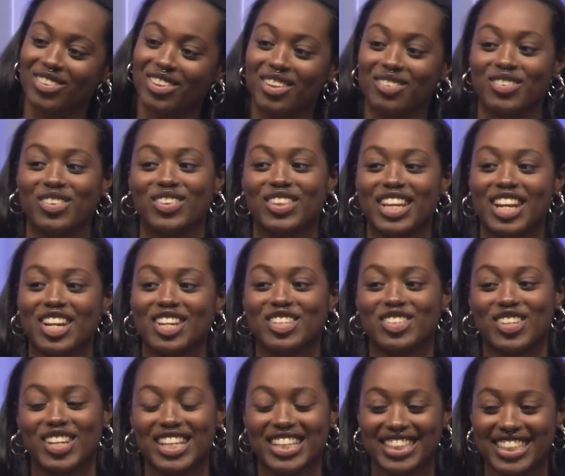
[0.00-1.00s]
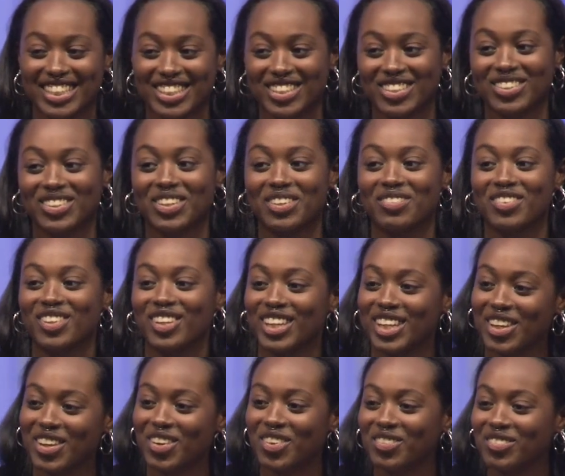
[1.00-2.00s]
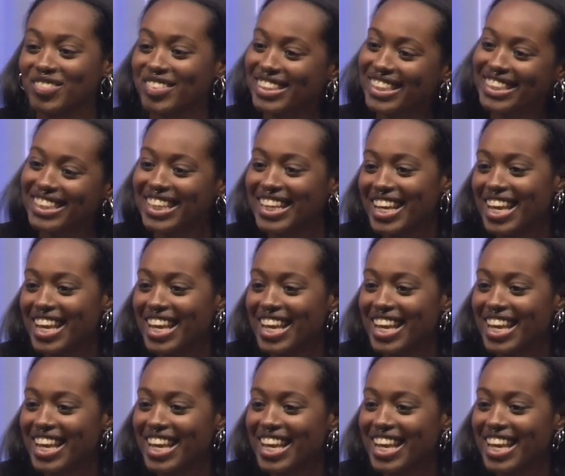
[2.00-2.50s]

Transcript: one of YouthCare's transitional community homes.